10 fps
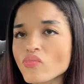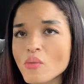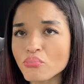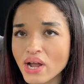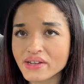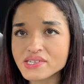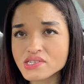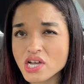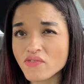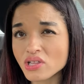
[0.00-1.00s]
brownie
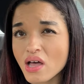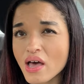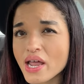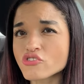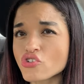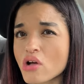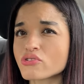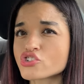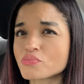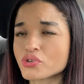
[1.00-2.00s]
stuff a lot and
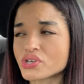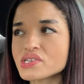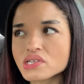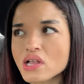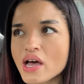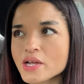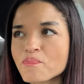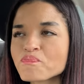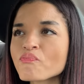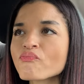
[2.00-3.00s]
chocolate chip cookies a lot
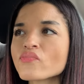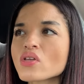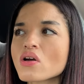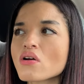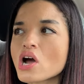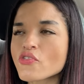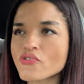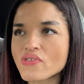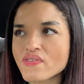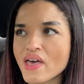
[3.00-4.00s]
other
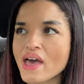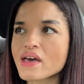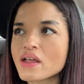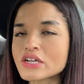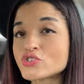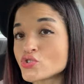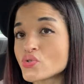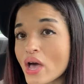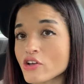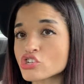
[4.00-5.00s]
than that, I do
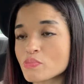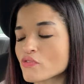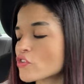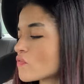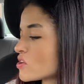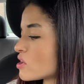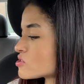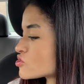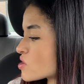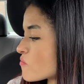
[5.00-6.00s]
actually prefer vanilla
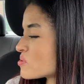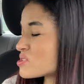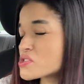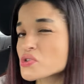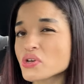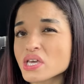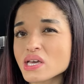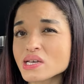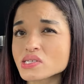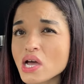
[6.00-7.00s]
stuff, but this cookie
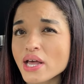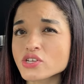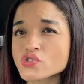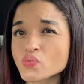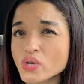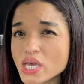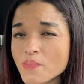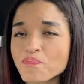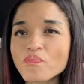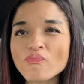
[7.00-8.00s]
is kind of sweet.
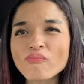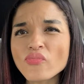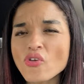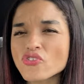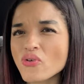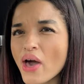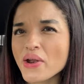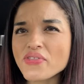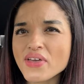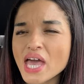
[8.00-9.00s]
So I
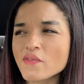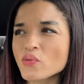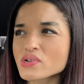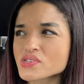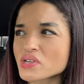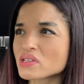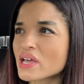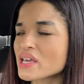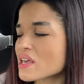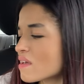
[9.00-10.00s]
don't think everyone's going to
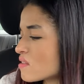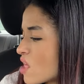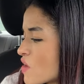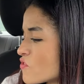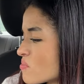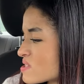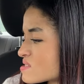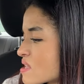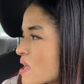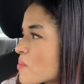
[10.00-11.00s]
like it. A lot of you might
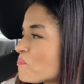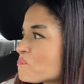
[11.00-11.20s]
say